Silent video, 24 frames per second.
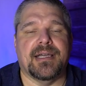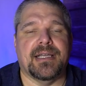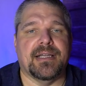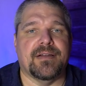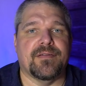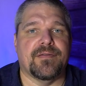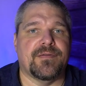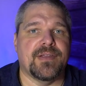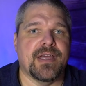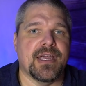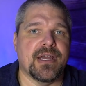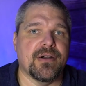And
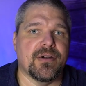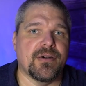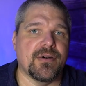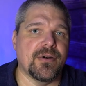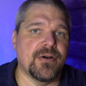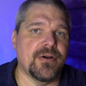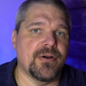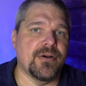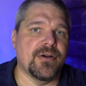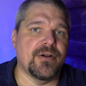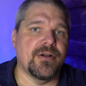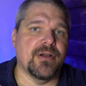if they
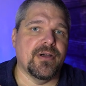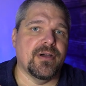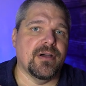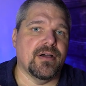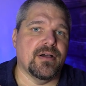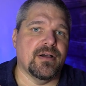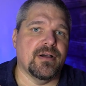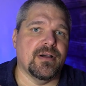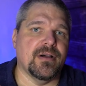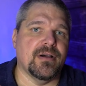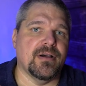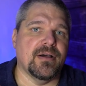heard
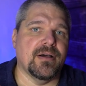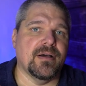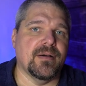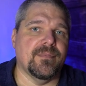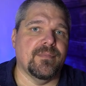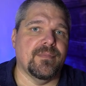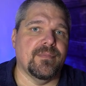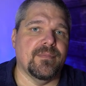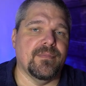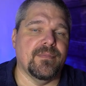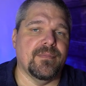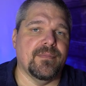a
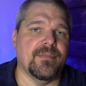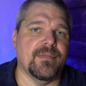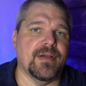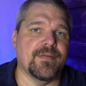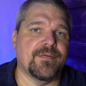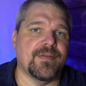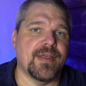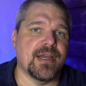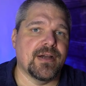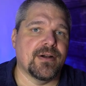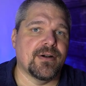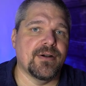
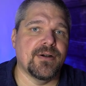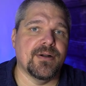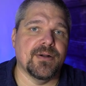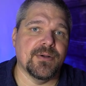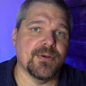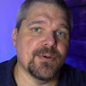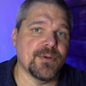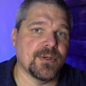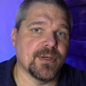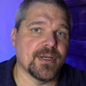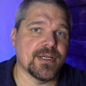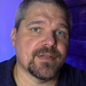
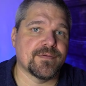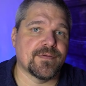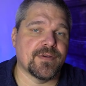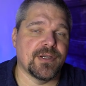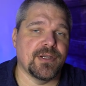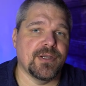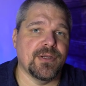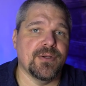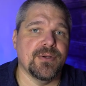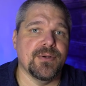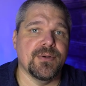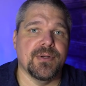Who Cooks for
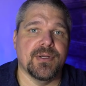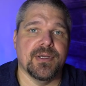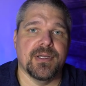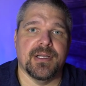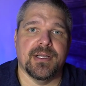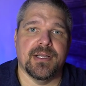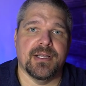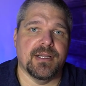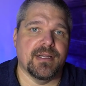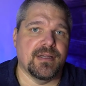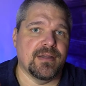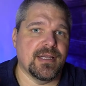You,
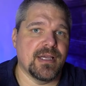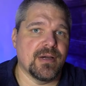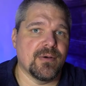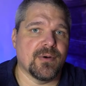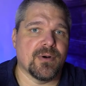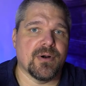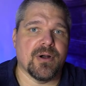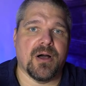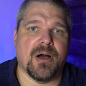they were